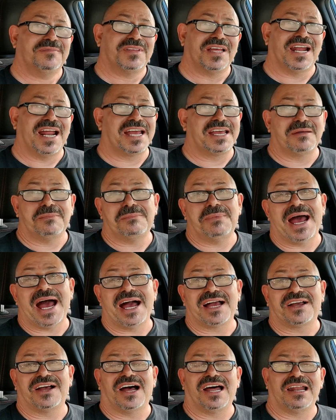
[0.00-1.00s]
that I could
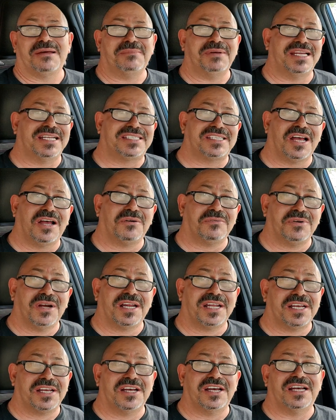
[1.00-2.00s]
bag on. I mean, it's all
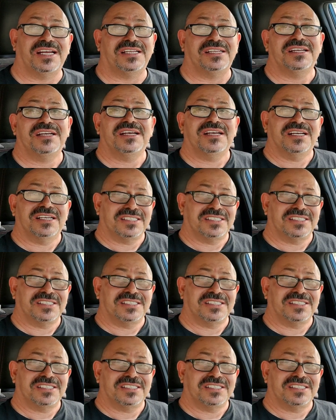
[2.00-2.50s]
really good.